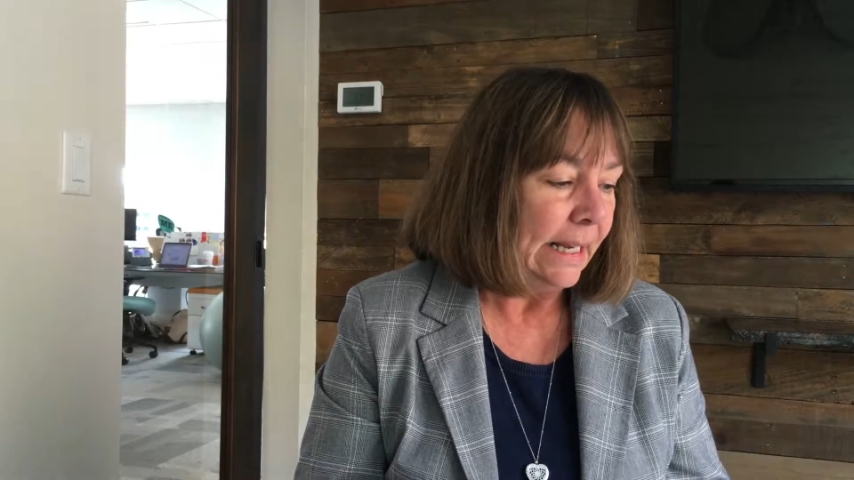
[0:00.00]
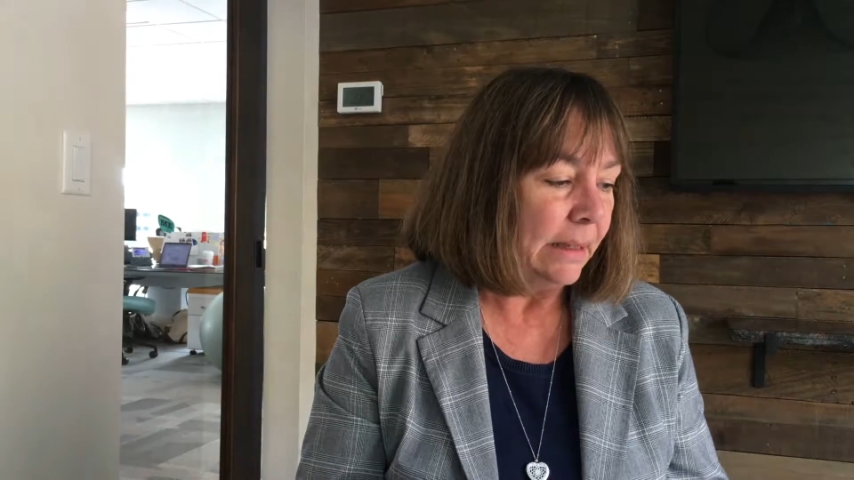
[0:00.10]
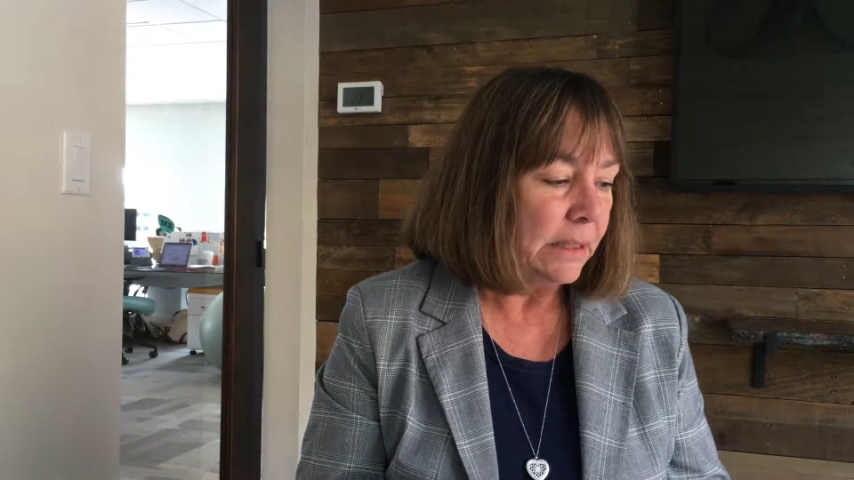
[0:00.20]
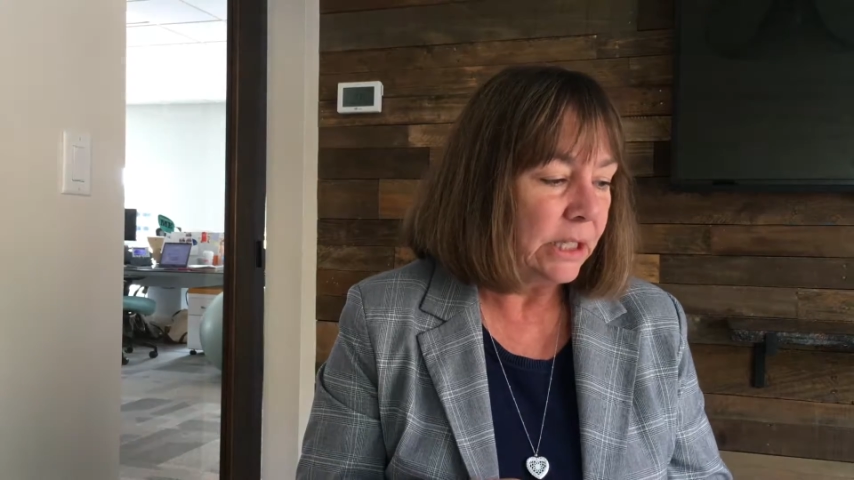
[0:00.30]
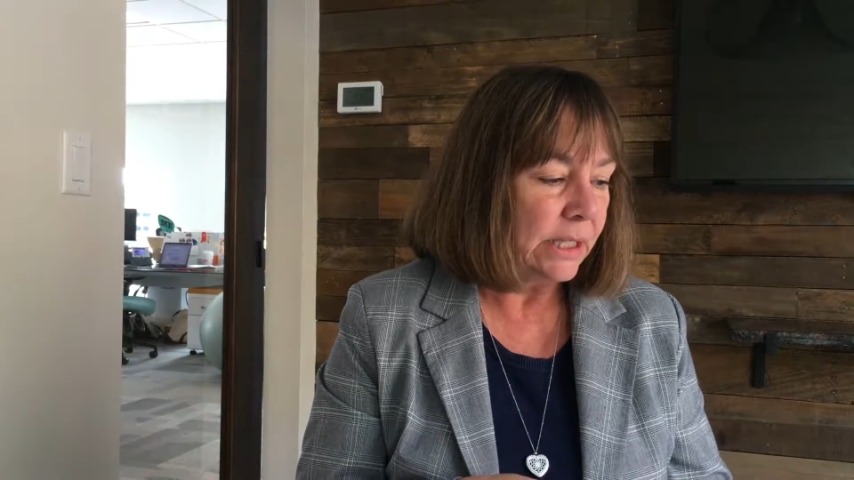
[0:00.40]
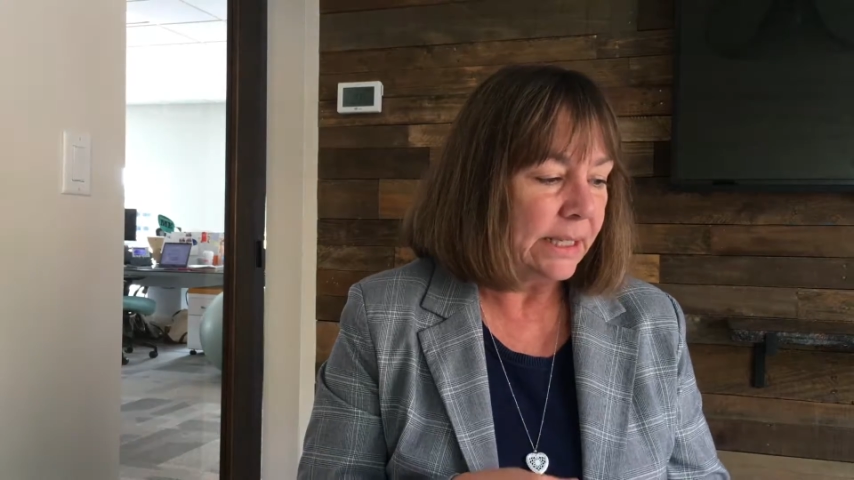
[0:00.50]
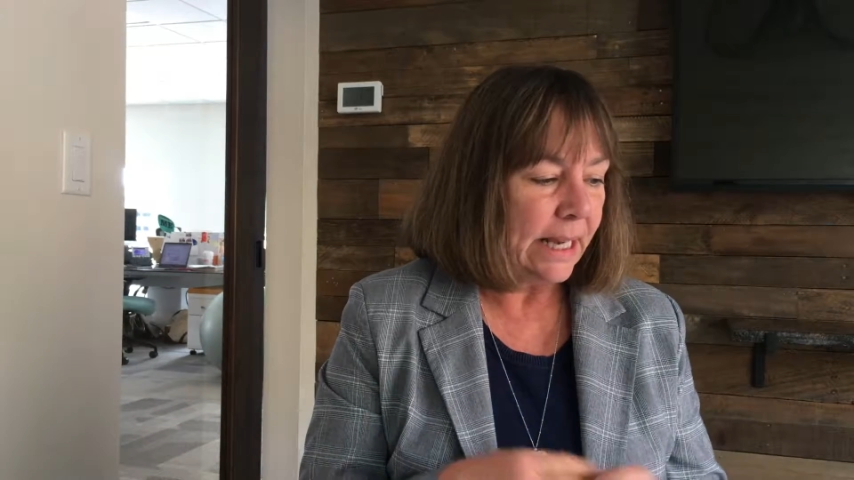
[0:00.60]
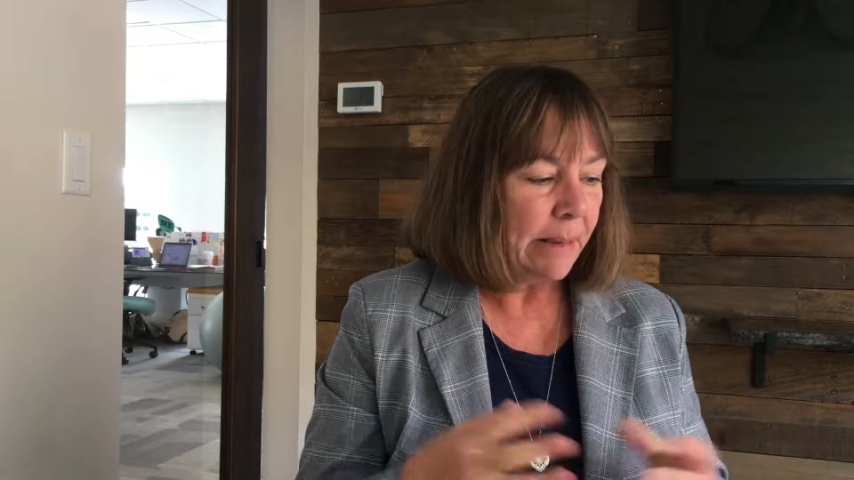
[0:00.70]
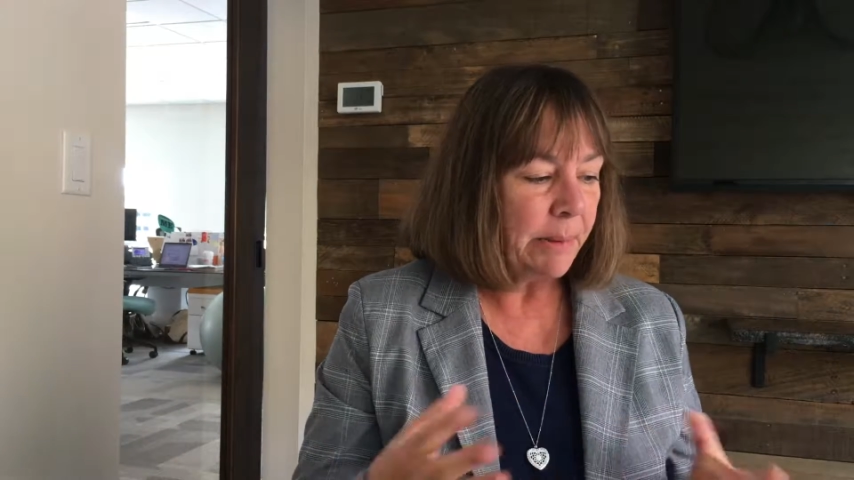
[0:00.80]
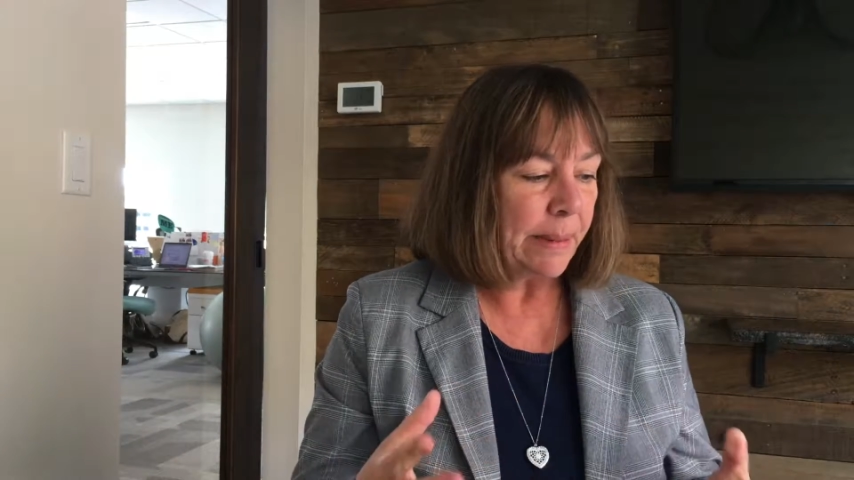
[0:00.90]
It
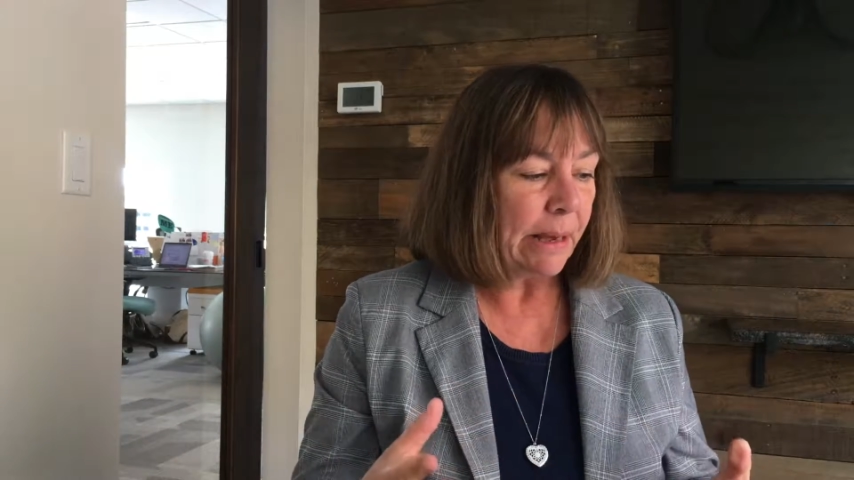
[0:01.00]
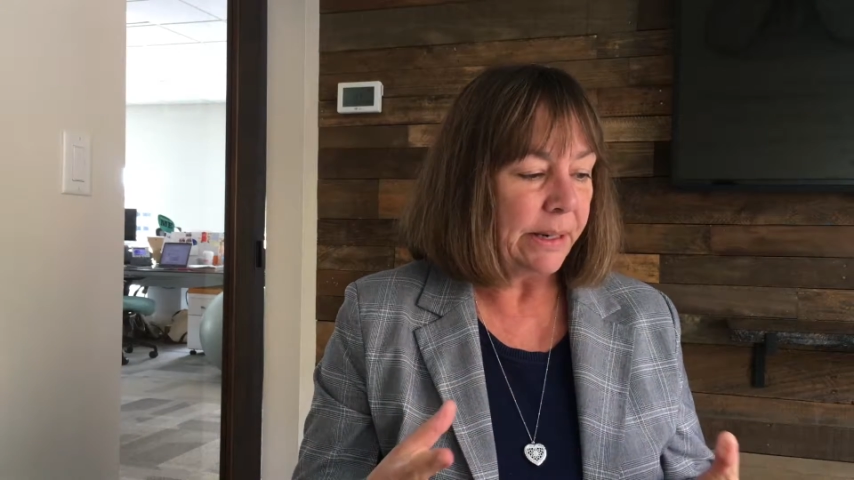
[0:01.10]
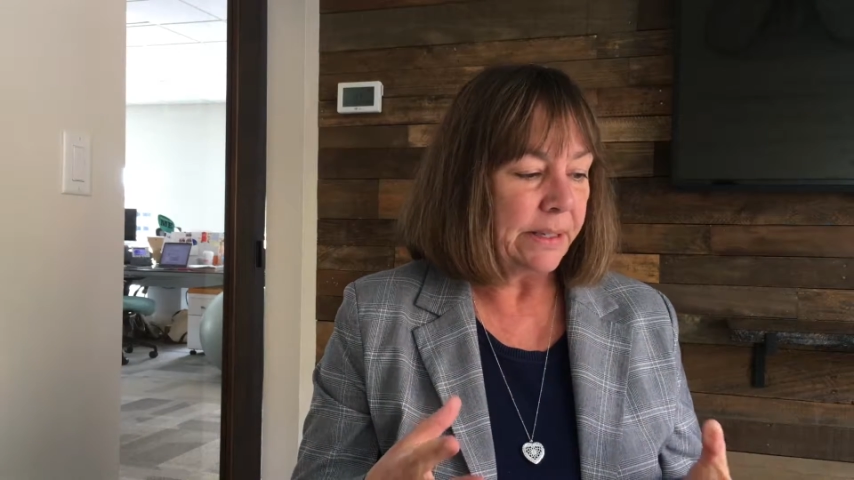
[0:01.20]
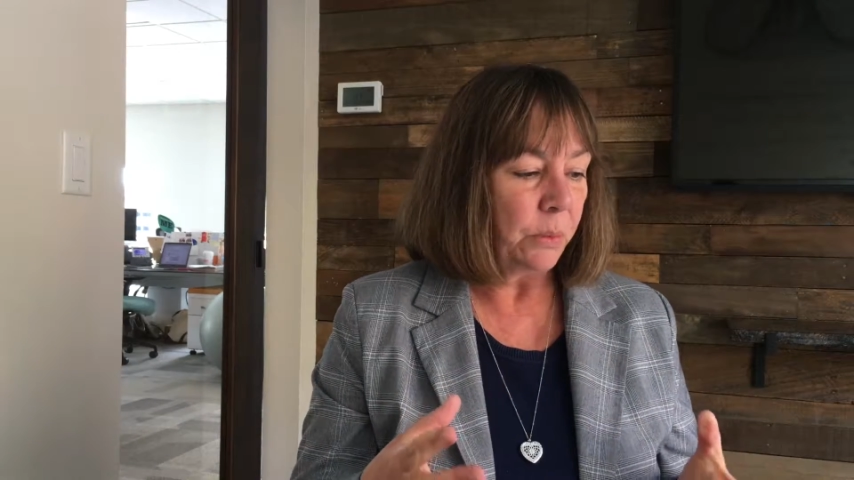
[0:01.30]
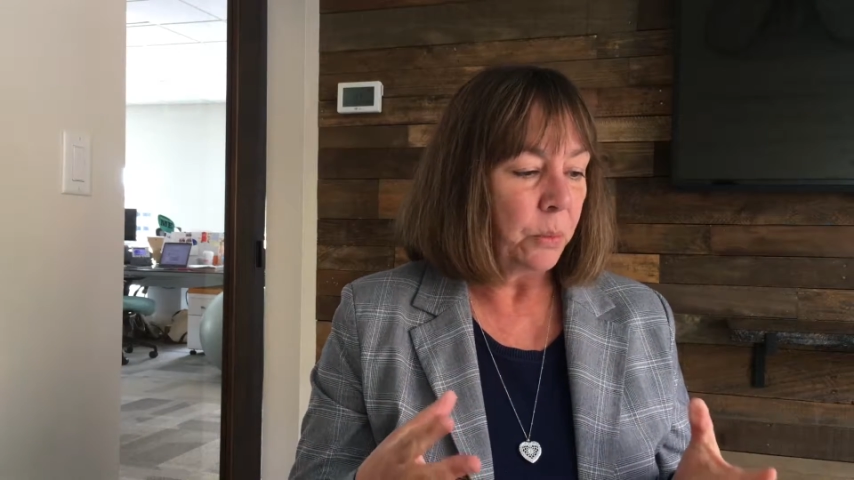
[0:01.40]
came about as a